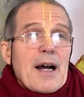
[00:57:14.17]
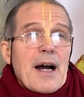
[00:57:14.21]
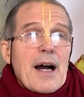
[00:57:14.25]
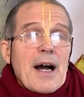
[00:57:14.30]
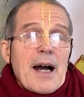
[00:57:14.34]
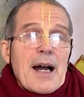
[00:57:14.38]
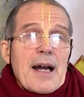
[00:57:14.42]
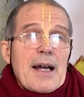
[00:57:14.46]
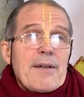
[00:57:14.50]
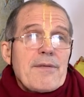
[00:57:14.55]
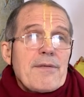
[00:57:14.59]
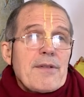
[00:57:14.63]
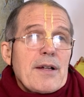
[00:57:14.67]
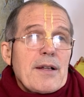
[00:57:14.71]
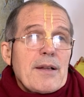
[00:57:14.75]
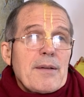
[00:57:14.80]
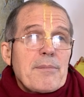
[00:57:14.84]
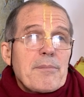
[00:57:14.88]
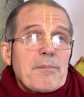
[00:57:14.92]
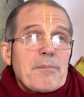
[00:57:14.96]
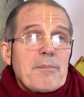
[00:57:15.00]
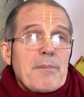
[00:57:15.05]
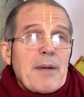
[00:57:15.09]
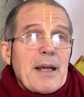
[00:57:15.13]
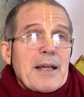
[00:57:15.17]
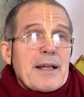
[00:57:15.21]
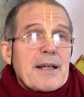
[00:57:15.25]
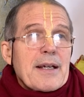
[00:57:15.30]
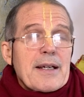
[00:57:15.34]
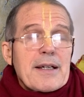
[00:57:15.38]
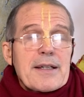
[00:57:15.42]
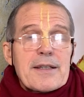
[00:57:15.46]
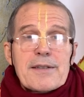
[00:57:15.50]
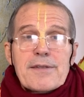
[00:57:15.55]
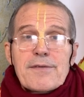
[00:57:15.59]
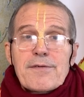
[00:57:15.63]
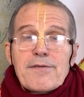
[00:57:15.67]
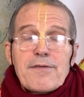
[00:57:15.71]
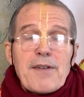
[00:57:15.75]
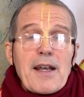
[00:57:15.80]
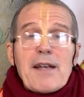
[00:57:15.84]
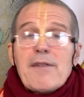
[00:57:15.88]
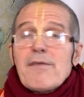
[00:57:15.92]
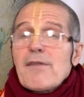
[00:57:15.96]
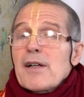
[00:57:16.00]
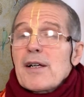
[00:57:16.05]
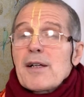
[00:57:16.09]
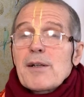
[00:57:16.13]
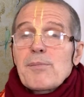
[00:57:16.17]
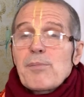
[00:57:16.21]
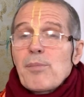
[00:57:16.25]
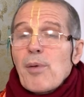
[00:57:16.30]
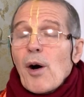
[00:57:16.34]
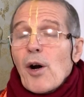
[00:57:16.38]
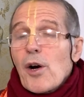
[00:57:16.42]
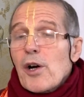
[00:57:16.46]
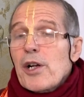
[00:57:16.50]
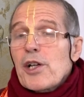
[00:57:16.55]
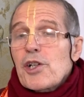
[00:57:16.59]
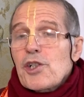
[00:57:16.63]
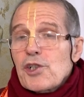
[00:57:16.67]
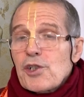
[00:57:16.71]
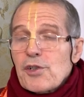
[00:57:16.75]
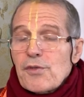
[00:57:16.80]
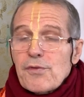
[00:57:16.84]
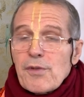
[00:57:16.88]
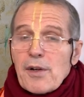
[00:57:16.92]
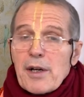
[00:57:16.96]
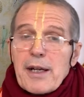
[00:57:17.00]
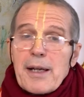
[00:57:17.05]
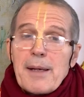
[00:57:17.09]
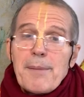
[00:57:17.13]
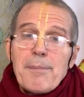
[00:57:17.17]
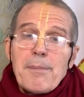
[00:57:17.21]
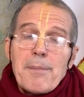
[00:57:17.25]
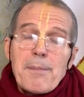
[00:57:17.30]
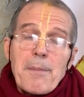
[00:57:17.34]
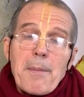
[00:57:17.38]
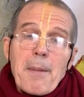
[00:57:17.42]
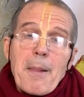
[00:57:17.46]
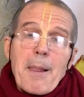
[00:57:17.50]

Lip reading: I will make his favorite porridge for him.